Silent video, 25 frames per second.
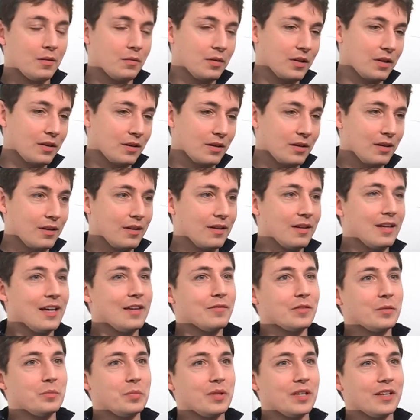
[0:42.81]
We're going to
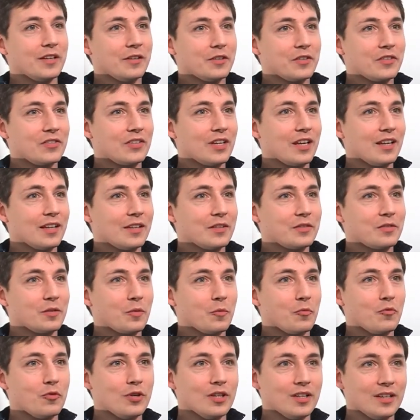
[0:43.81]
have the players sail in
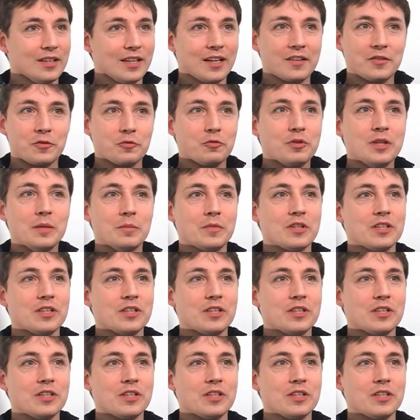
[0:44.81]
some really extreme